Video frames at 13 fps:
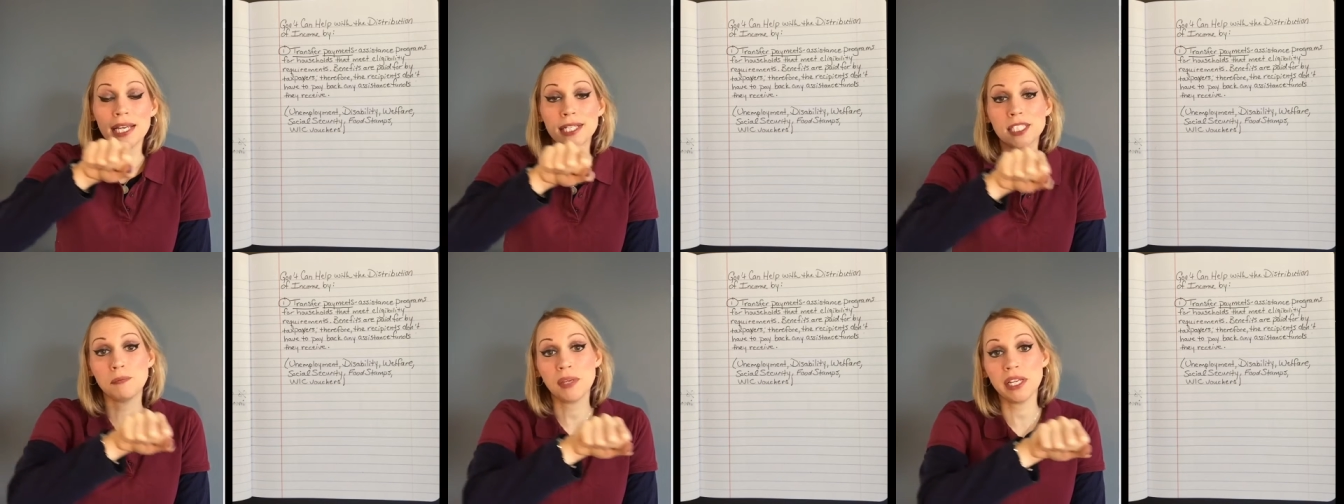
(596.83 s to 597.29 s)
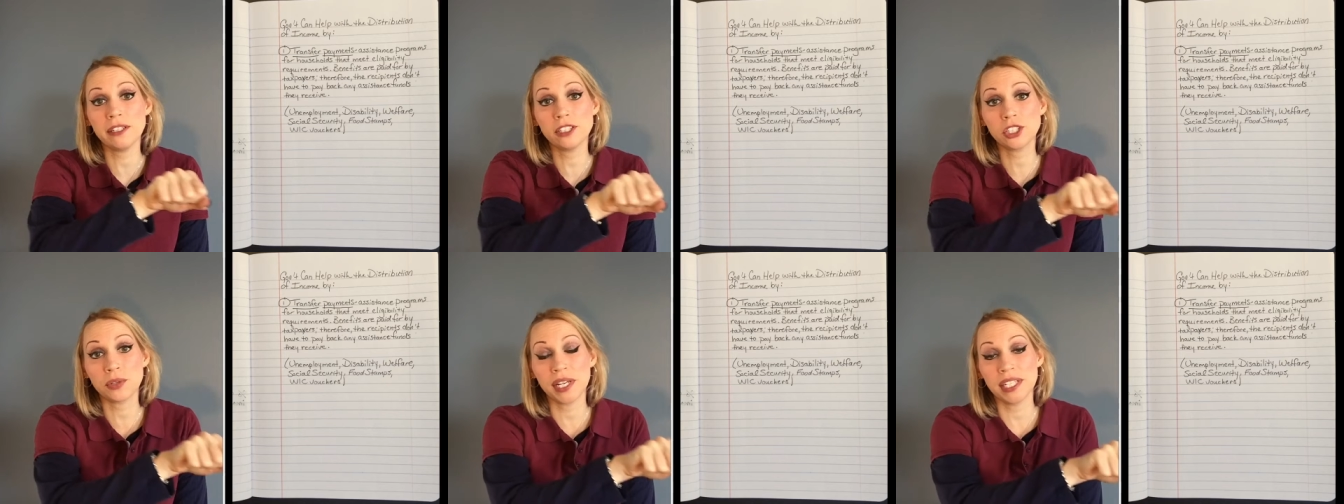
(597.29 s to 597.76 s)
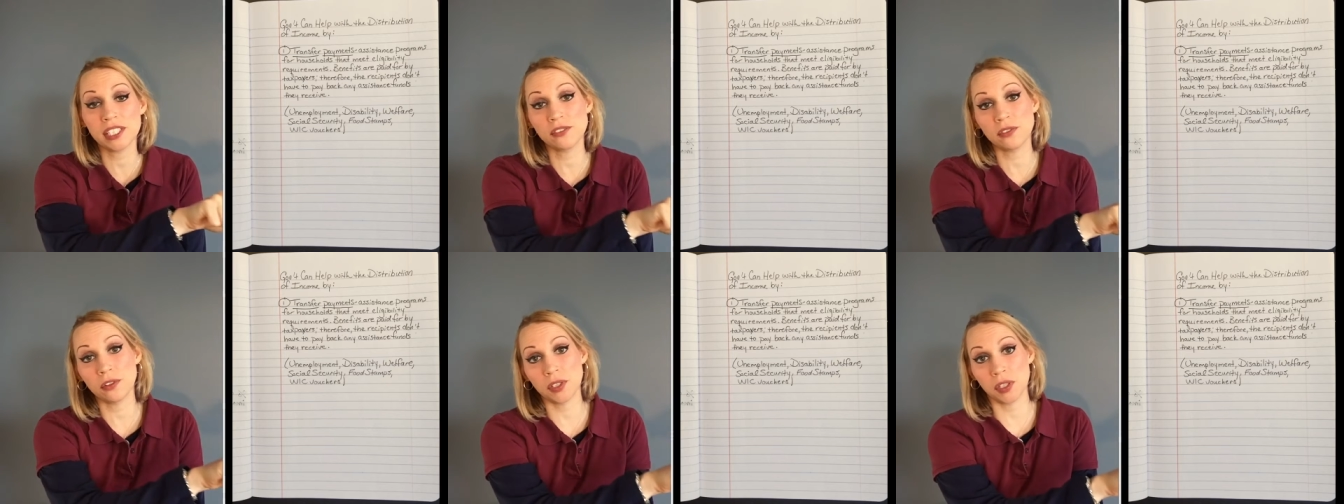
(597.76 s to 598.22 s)
is being
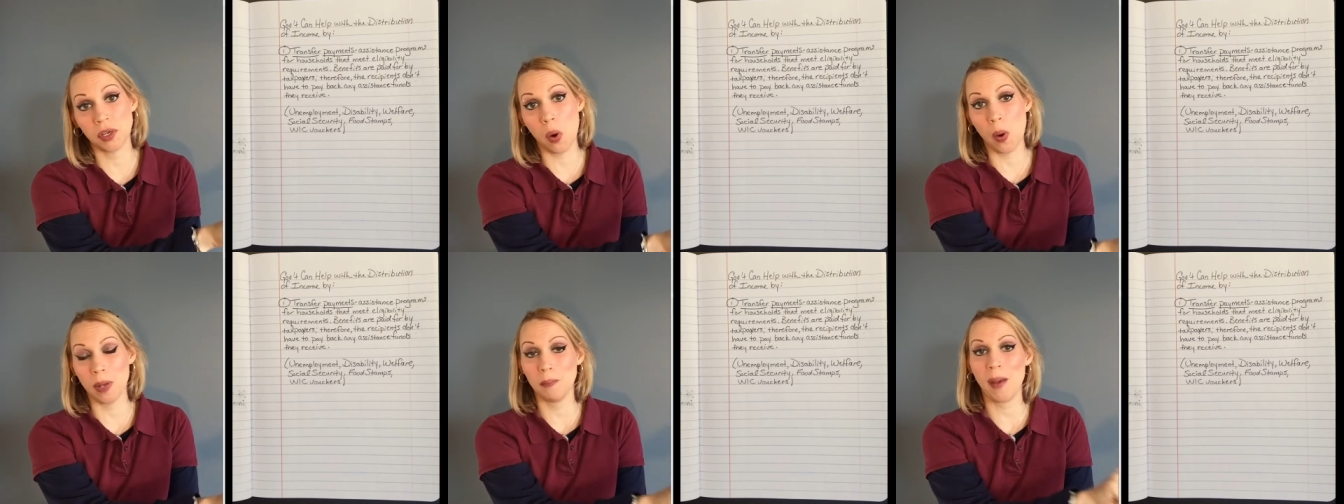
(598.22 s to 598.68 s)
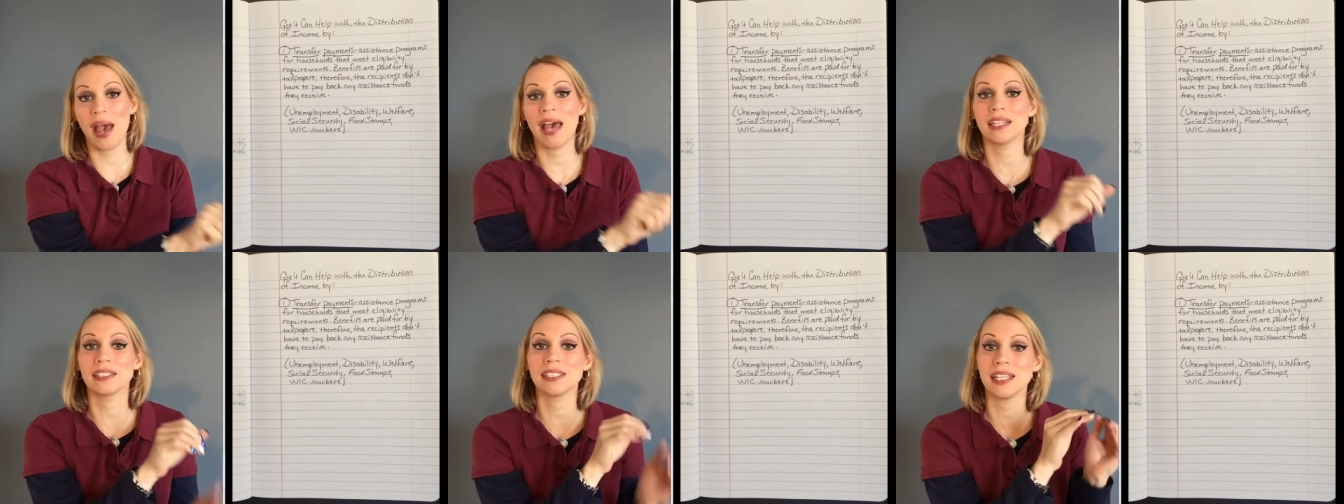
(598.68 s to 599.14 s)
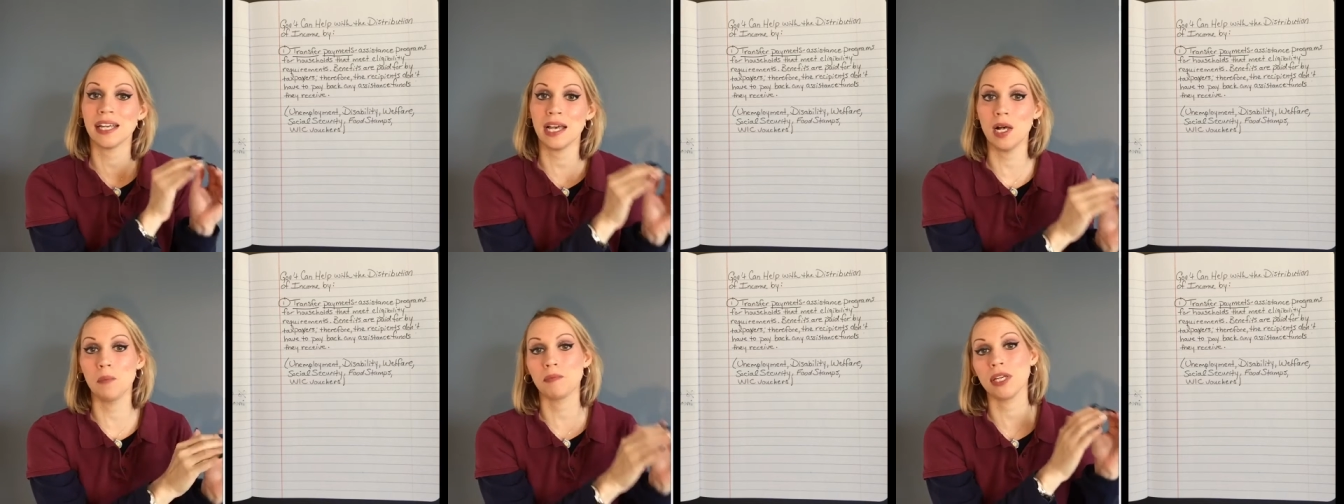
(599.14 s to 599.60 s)
transferred and going back to
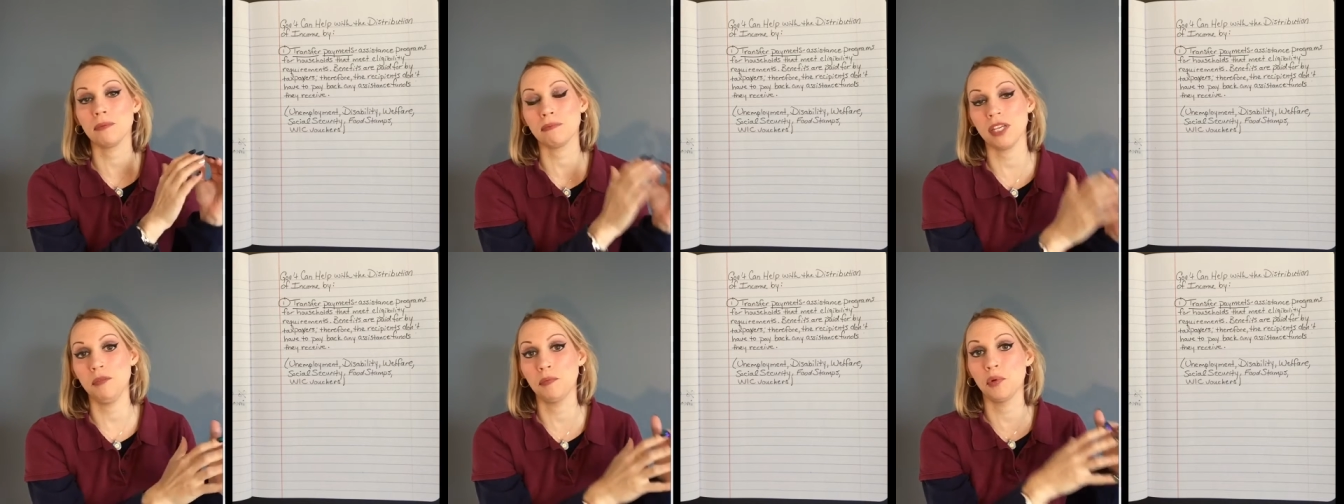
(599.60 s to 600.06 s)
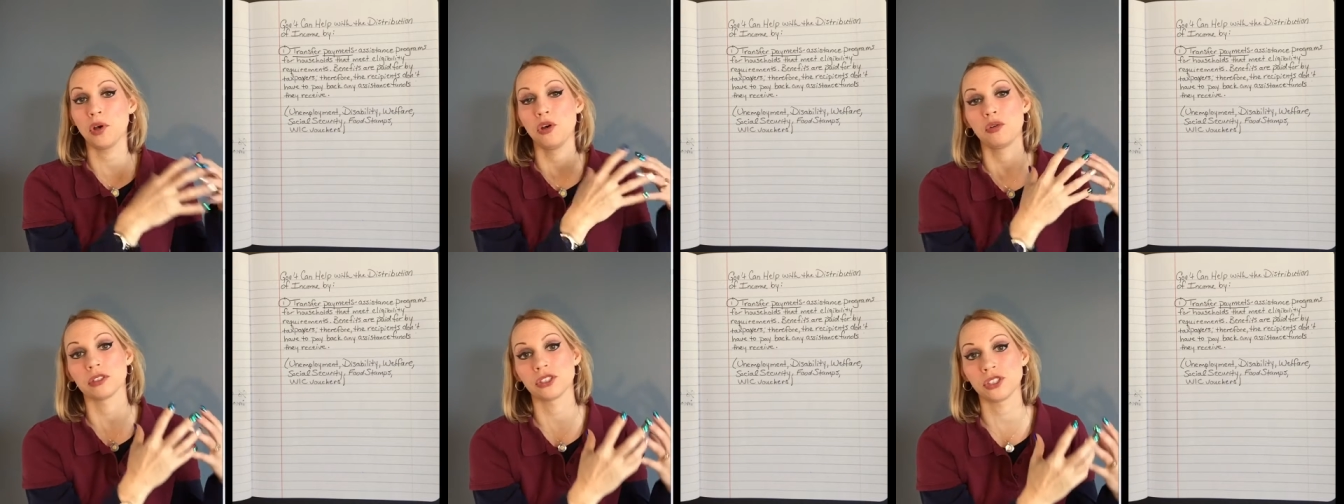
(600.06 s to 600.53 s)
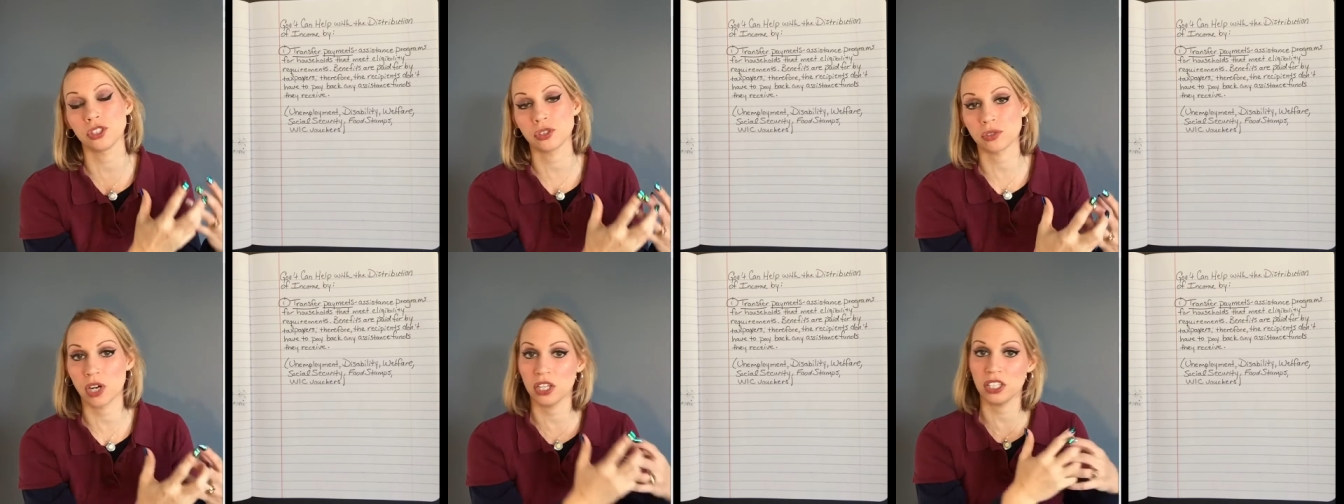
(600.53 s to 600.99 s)
helping people who are
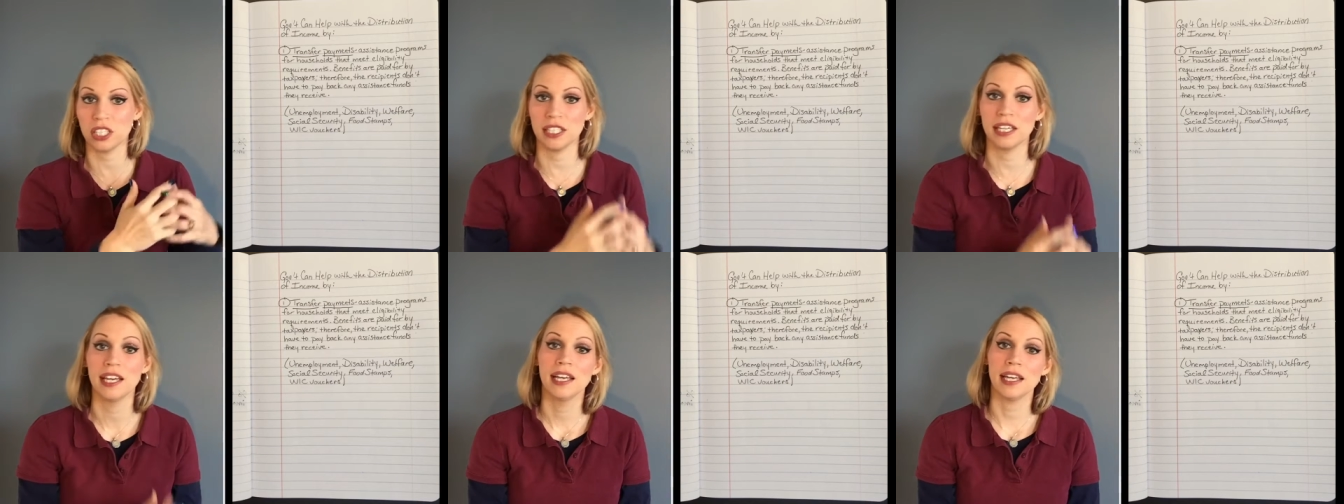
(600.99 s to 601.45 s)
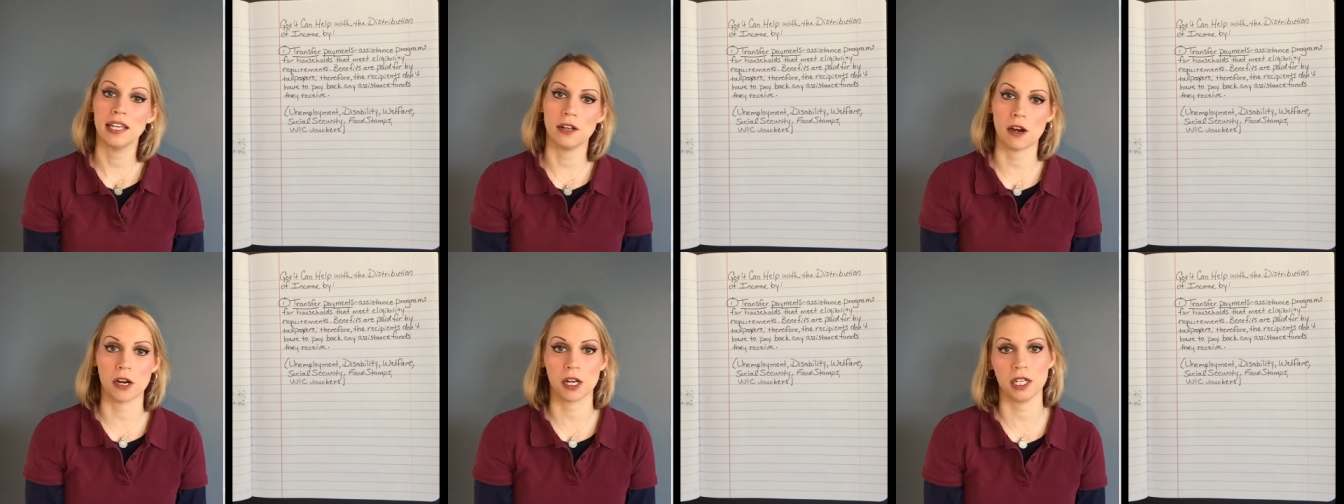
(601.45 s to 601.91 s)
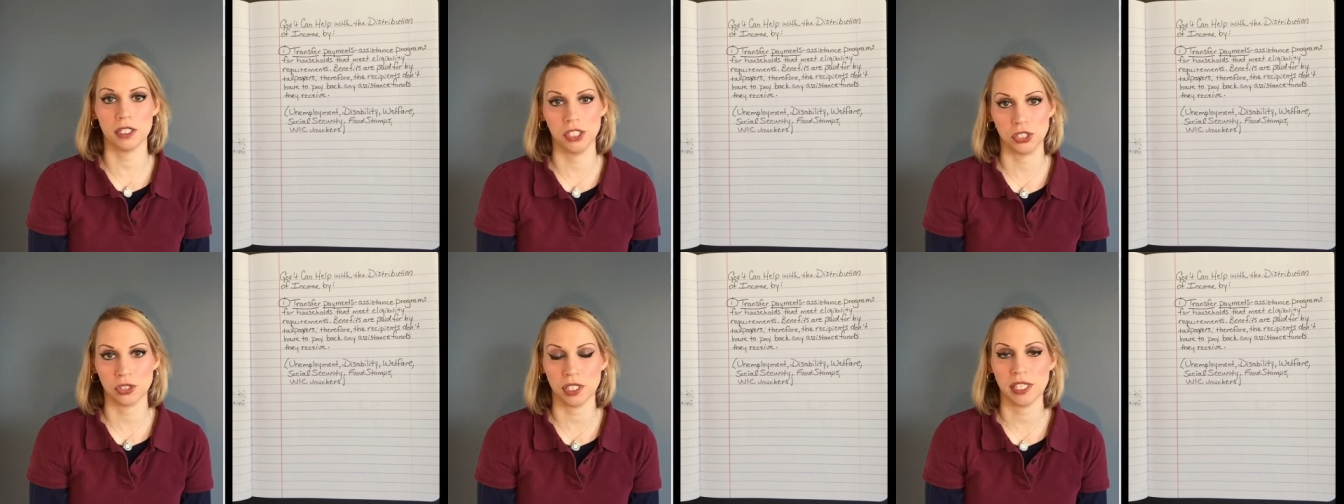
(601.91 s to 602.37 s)
struggling in our
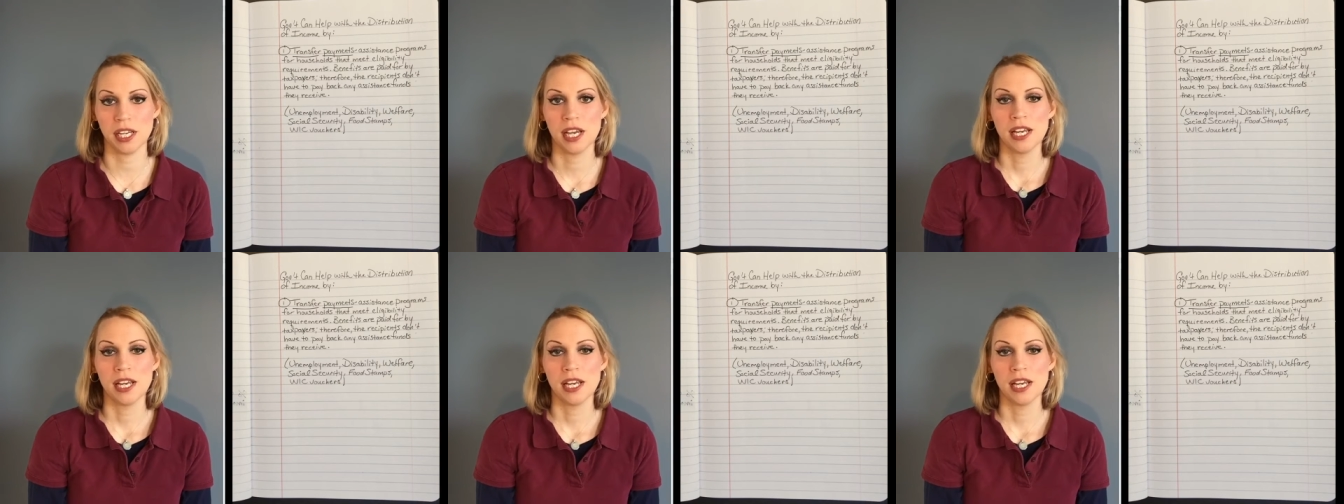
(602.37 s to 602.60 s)
country.